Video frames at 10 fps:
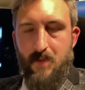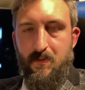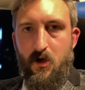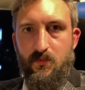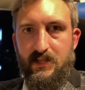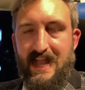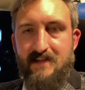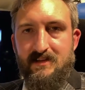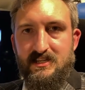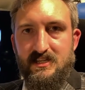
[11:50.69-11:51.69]
upon the
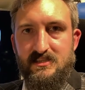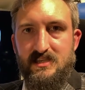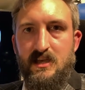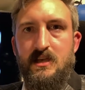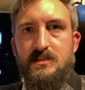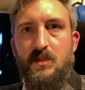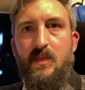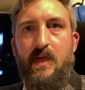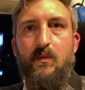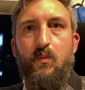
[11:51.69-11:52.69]
characters, so
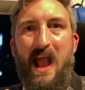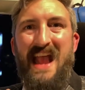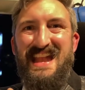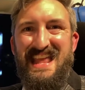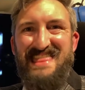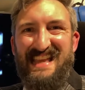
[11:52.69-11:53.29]
that when they